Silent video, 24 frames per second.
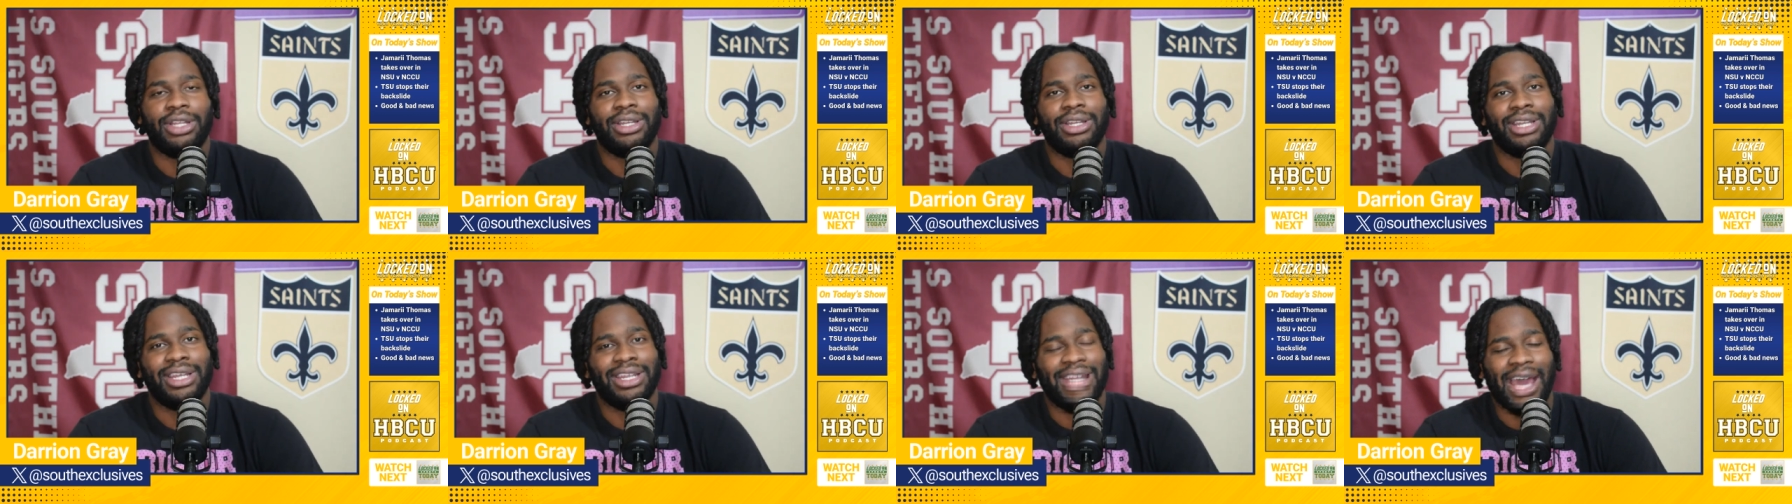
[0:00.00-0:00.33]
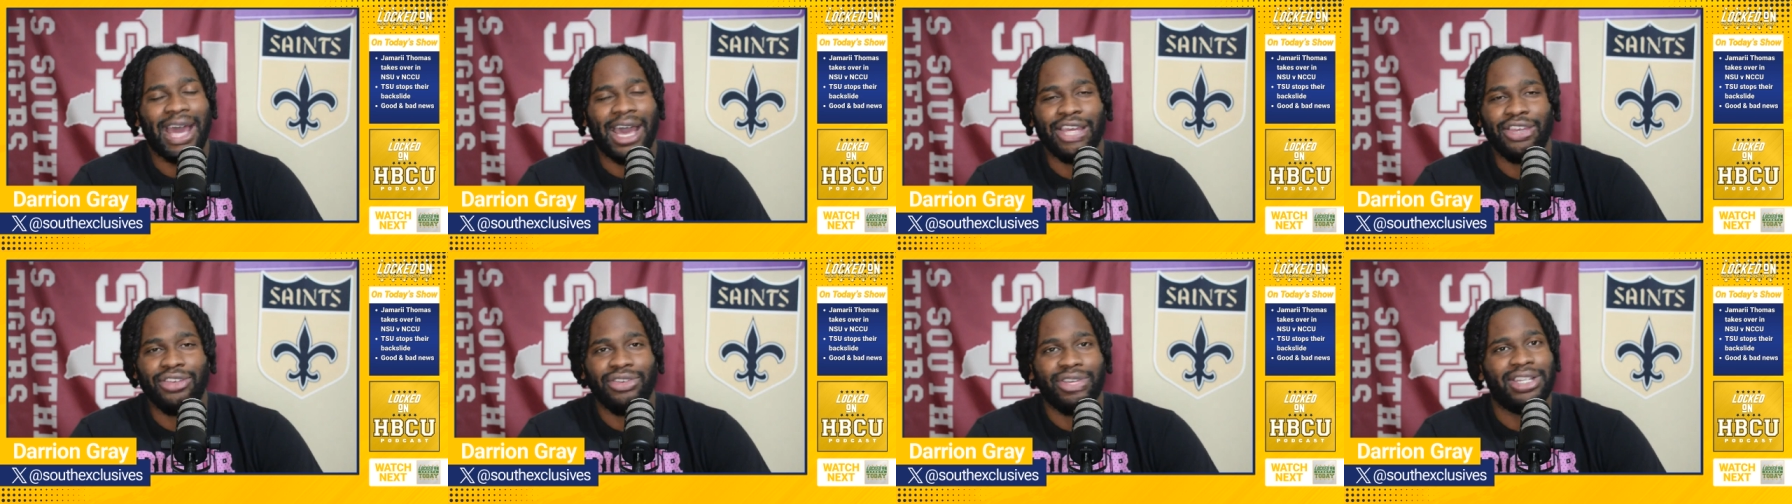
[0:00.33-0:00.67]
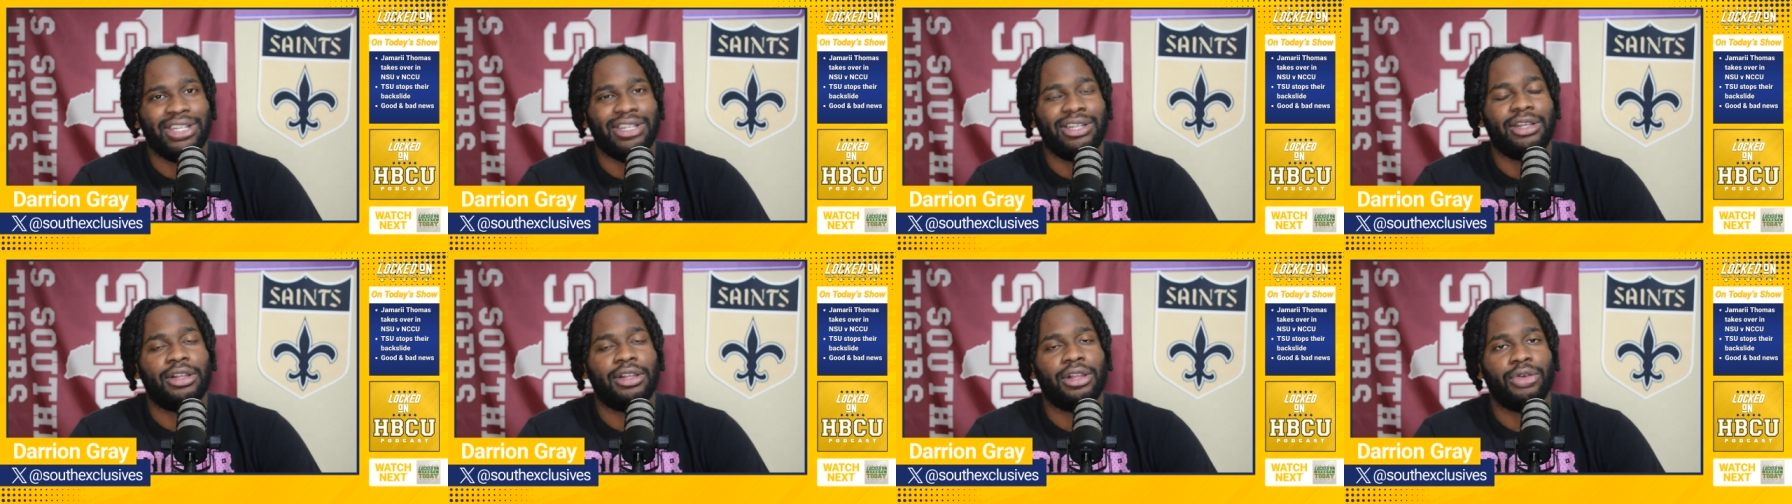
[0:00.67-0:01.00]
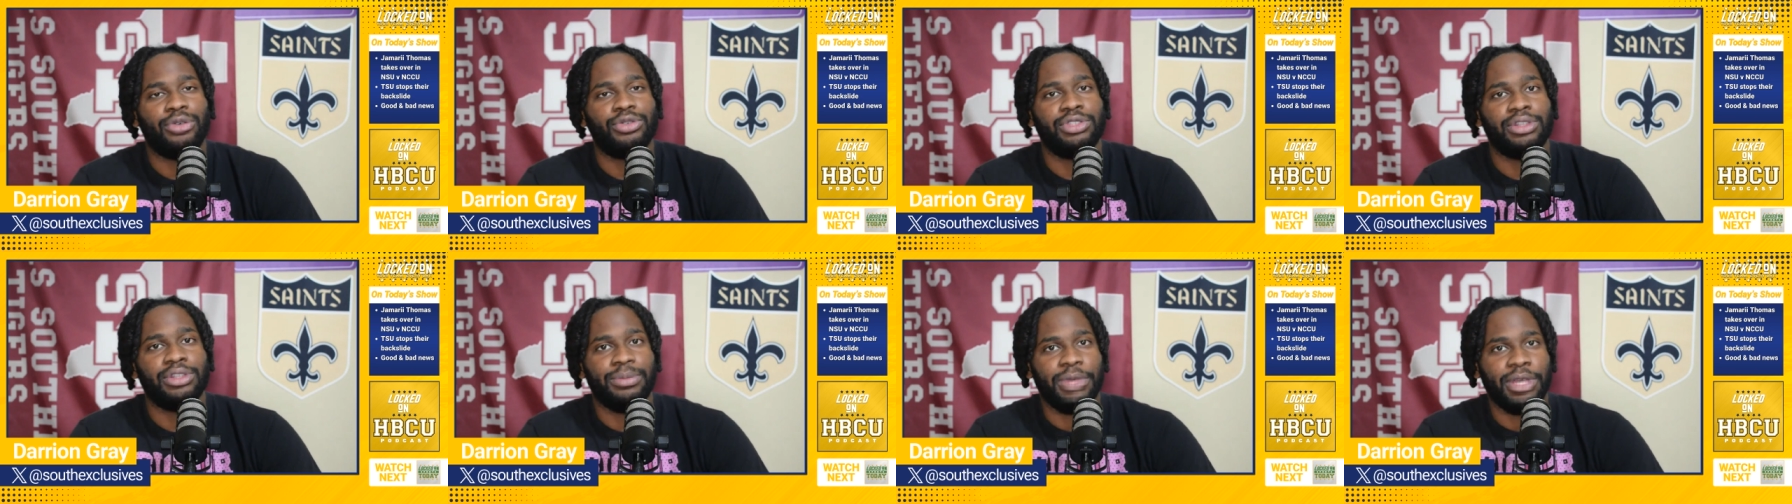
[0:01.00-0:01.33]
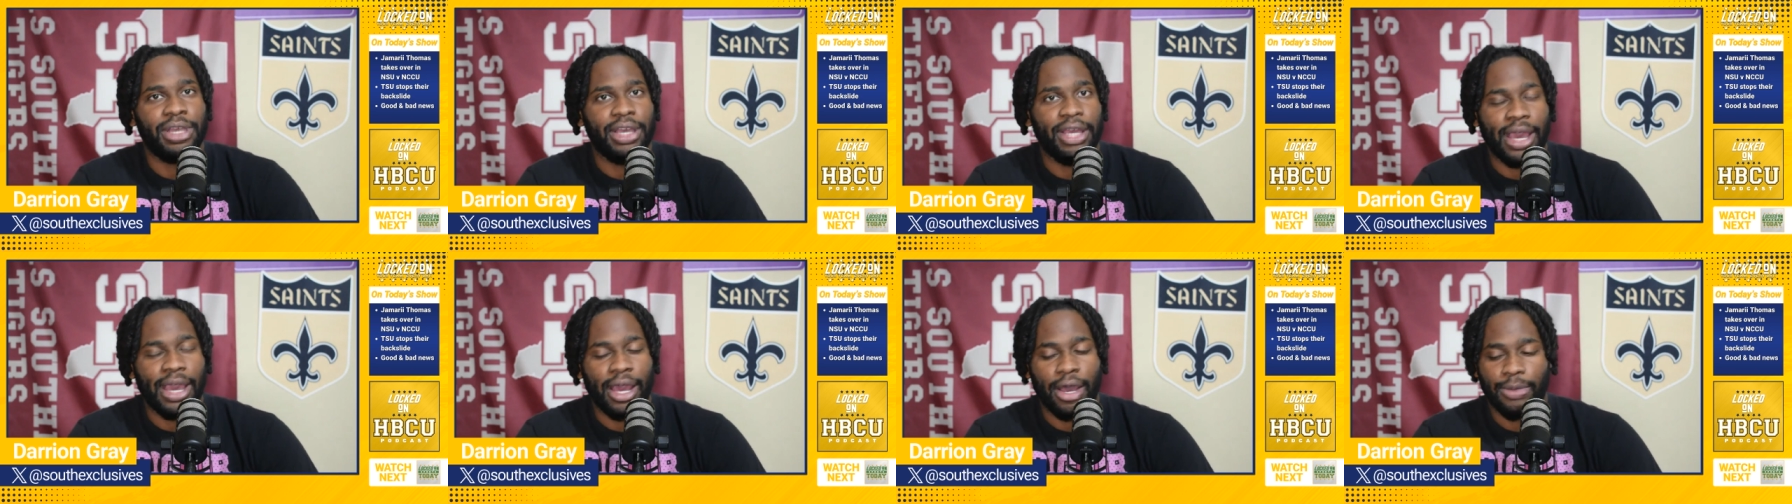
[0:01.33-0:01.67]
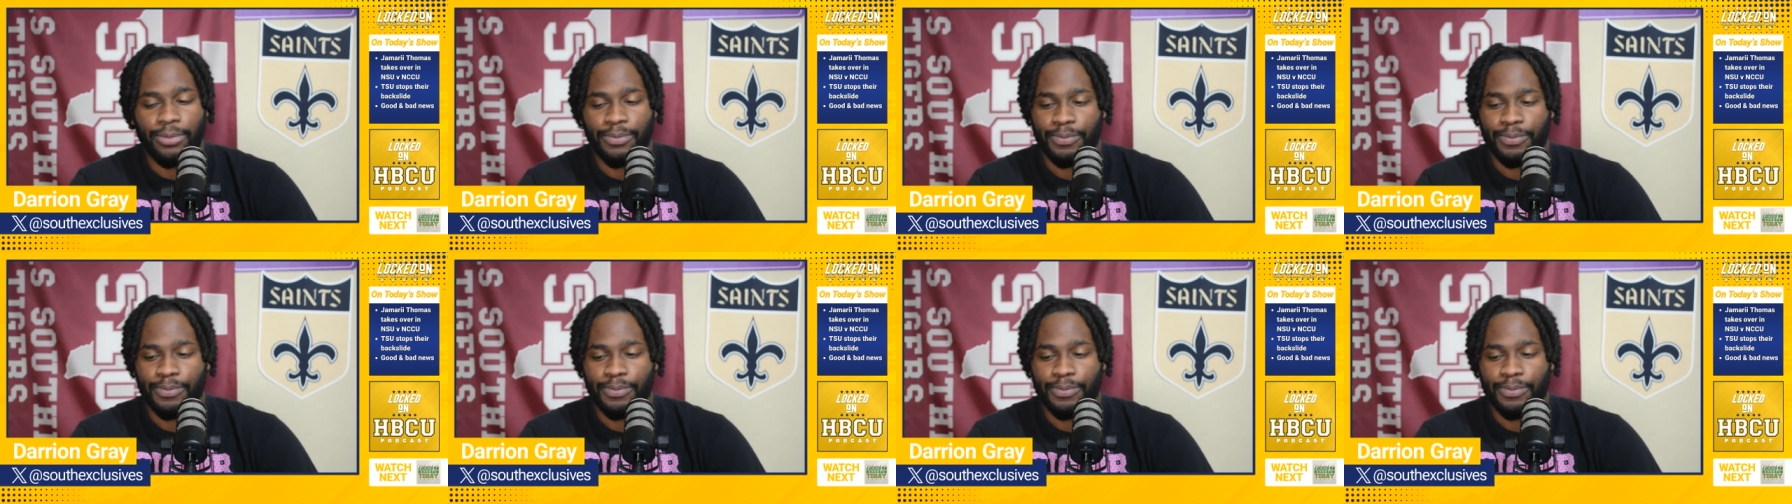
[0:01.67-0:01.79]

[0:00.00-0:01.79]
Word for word: and now you're getting close to being out.